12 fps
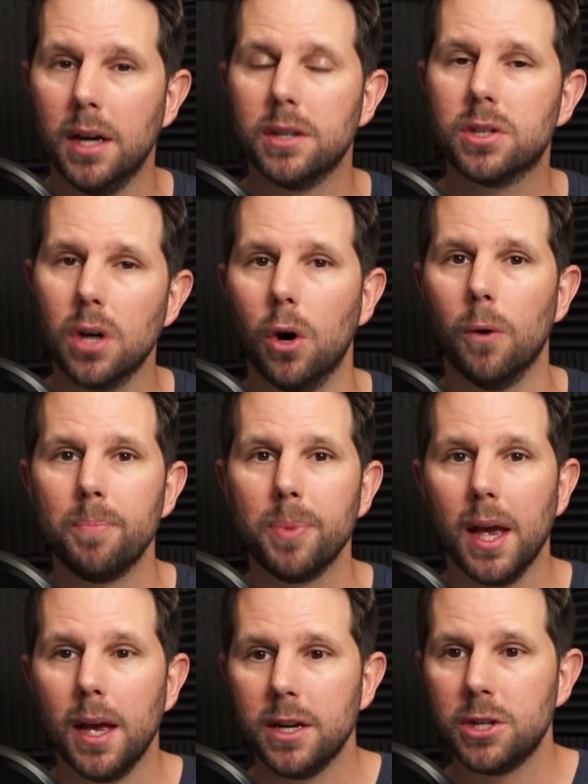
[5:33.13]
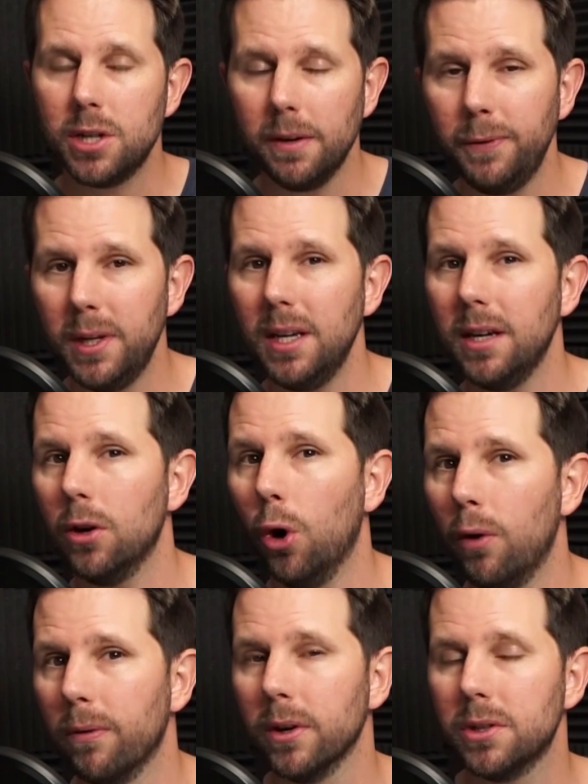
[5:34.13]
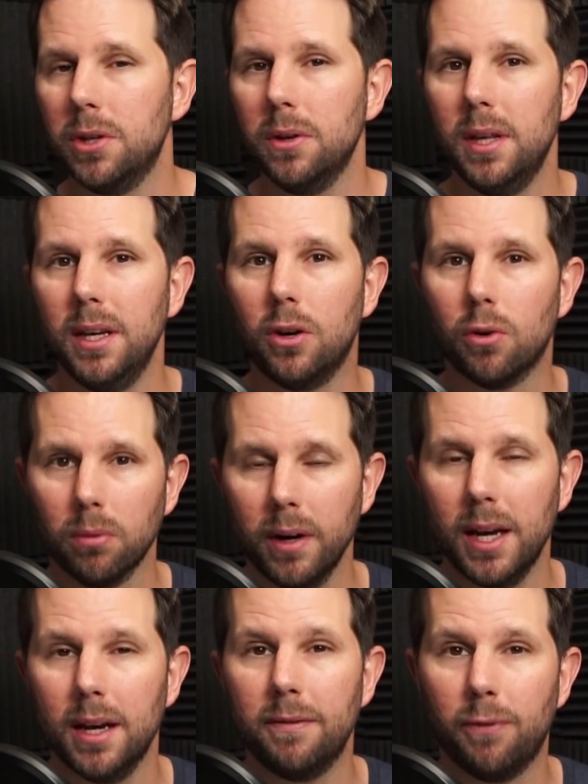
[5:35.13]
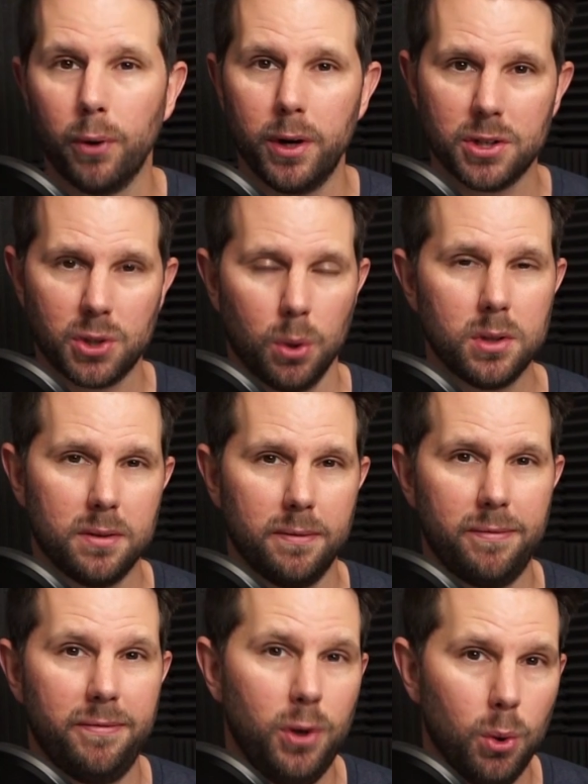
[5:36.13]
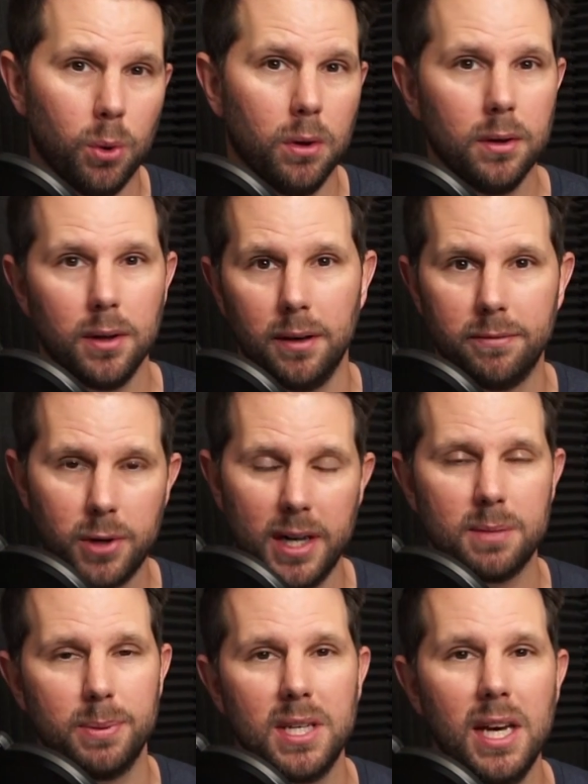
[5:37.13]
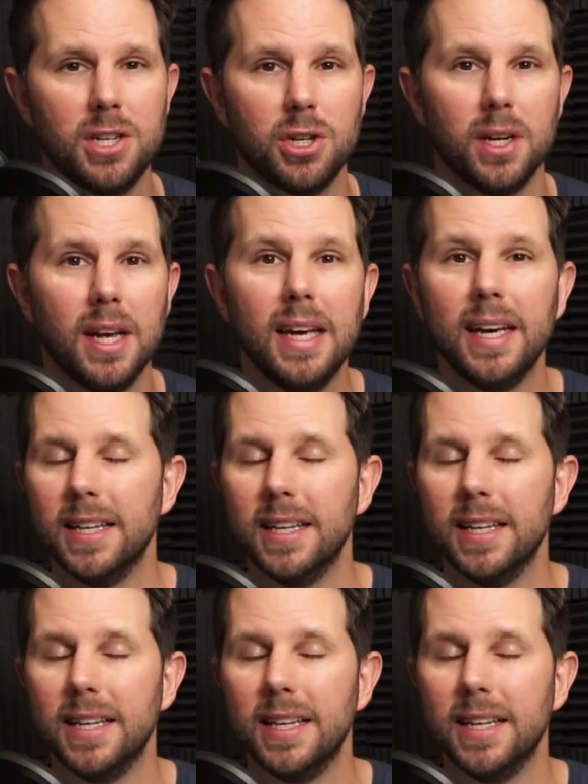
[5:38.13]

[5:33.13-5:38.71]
So shifting over to the grid for your source of fuel of transportation